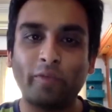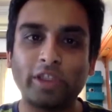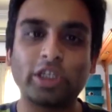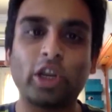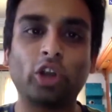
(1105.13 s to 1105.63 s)

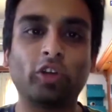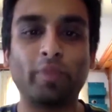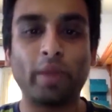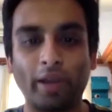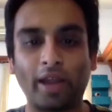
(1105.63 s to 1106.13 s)
which a lot of
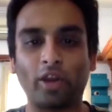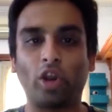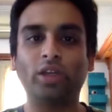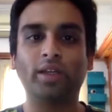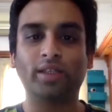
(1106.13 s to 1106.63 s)
people are
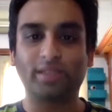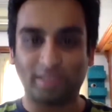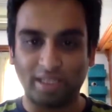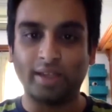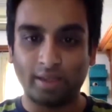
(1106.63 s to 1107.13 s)
not
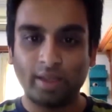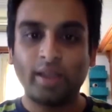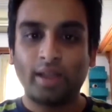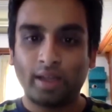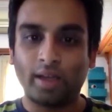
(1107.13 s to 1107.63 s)
seeing.
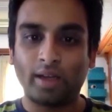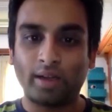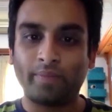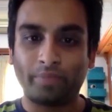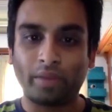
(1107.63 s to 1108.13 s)

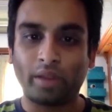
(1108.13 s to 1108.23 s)
Sure.